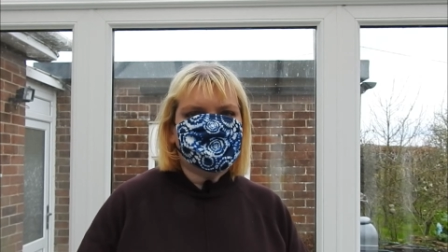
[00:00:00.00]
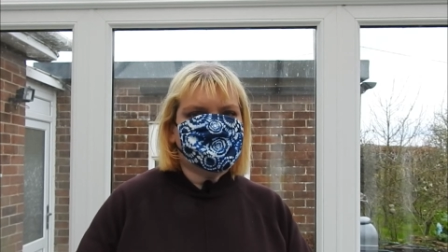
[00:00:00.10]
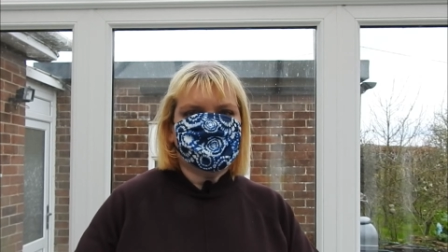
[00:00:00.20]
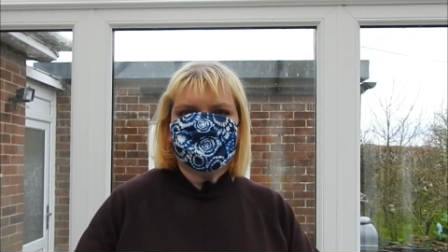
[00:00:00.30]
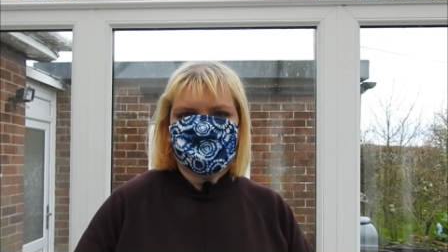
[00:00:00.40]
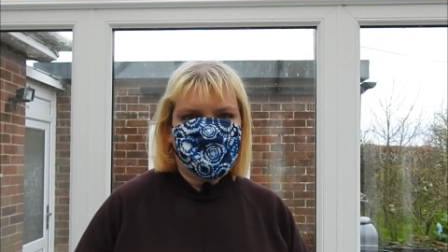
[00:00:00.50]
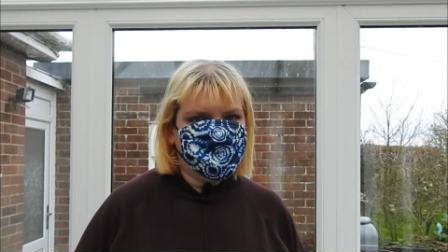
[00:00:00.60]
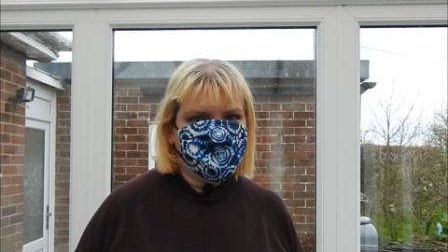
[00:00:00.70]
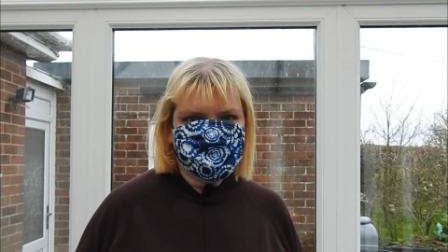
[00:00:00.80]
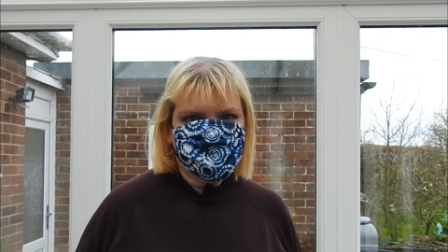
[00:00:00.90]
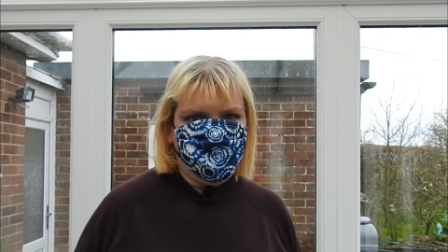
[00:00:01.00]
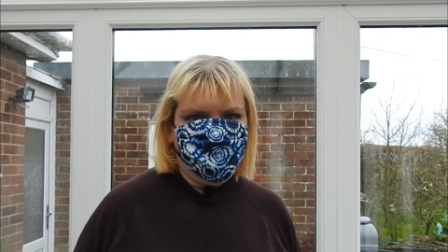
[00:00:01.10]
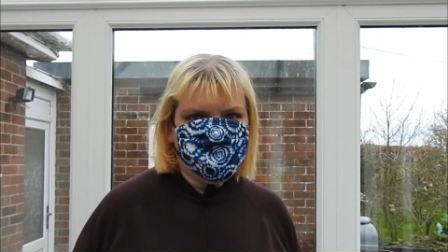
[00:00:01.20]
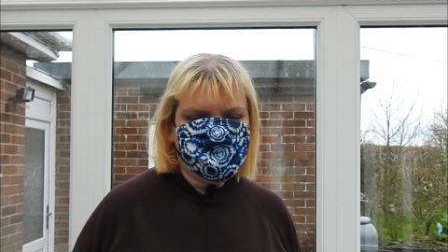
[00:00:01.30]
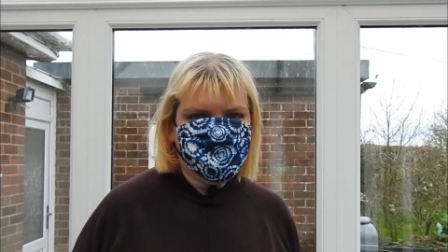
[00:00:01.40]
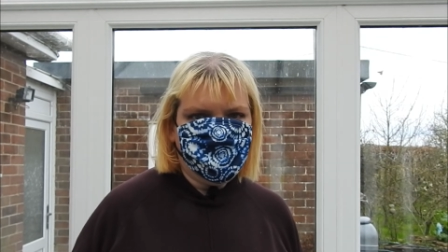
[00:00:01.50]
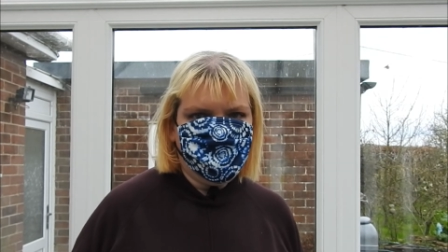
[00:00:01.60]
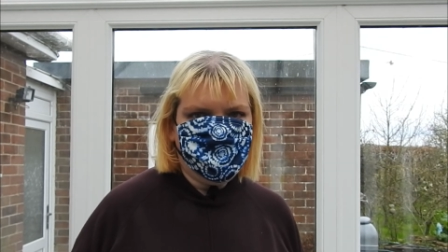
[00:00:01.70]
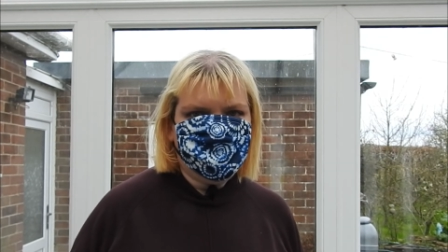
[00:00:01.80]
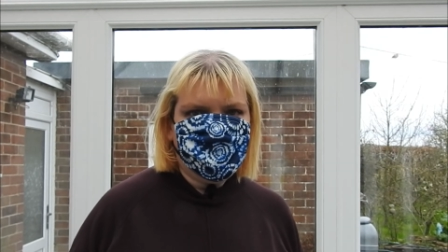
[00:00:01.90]
just don't get a wheel at
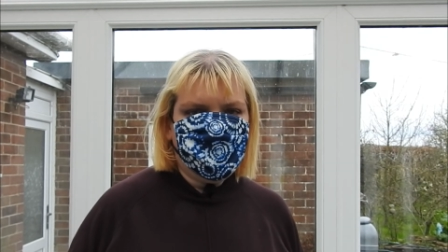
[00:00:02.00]
all,